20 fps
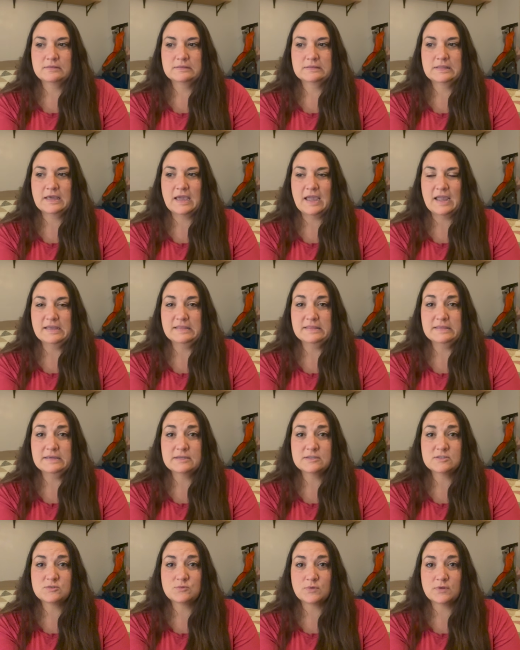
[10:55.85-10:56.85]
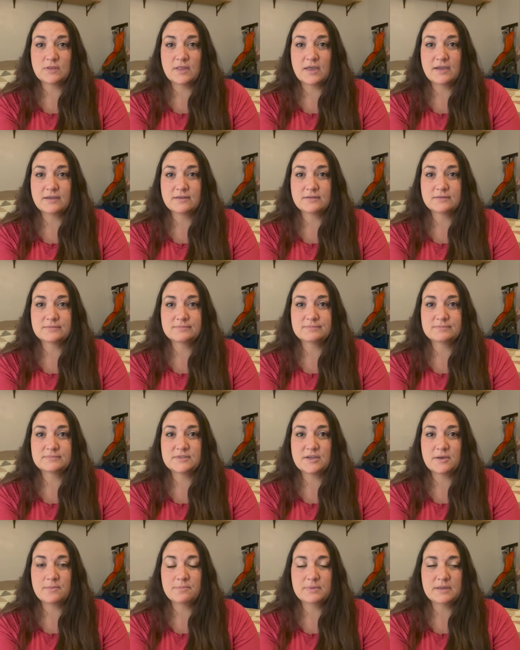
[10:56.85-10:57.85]
the atheists were like
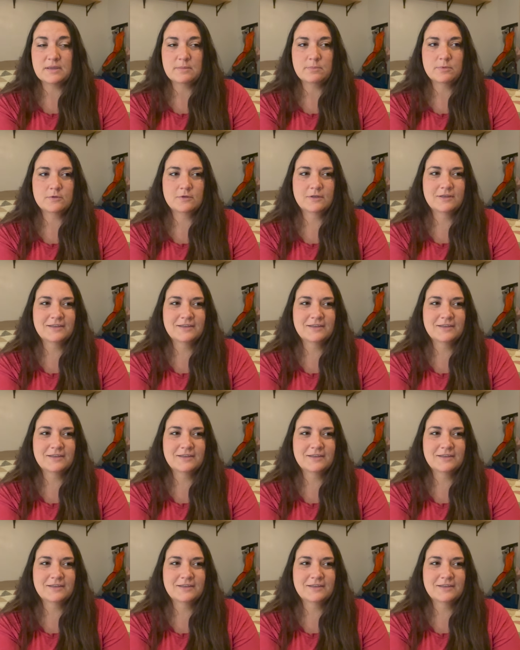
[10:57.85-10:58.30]
dumb people.